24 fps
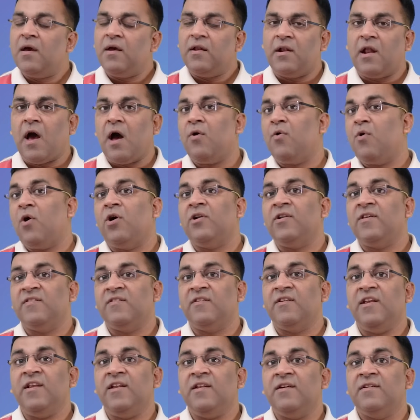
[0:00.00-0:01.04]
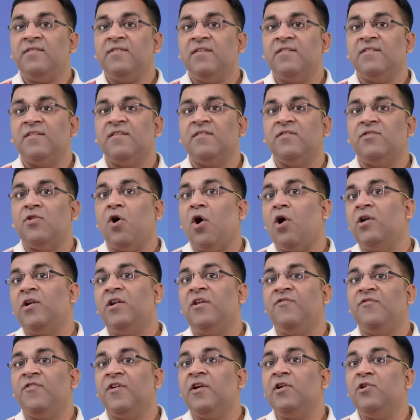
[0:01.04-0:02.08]
Now on a Screener, this is not
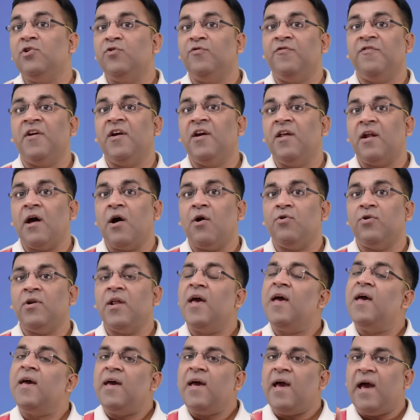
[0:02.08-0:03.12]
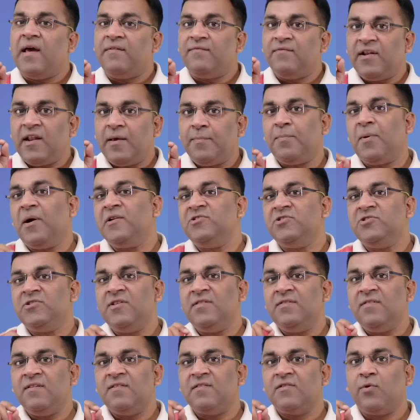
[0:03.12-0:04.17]
difficult to figure out, and when I punched in
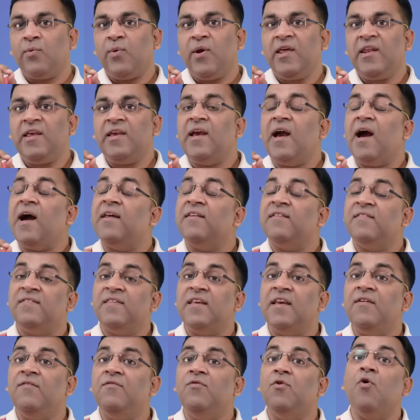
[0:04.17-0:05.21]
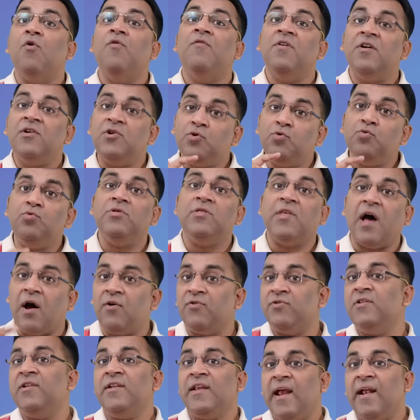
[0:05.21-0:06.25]
this query, I received over
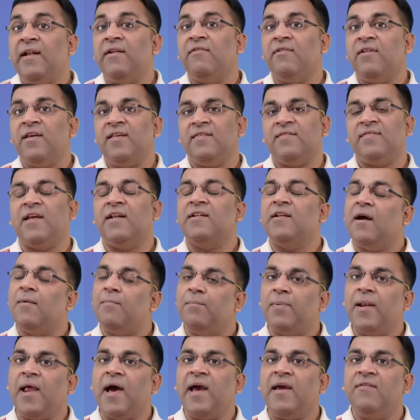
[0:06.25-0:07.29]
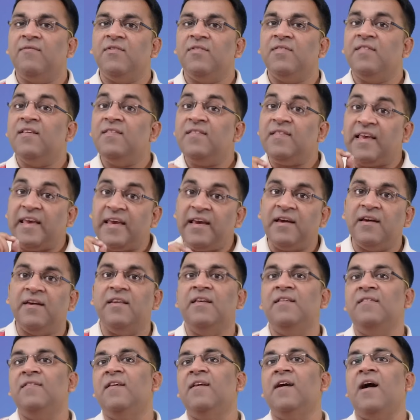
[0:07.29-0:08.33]
2,000 entries that comply with this
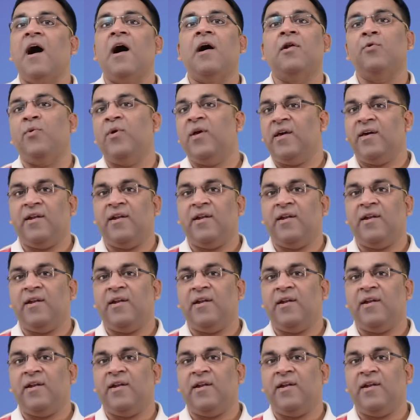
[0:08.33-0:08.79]
increasing ROA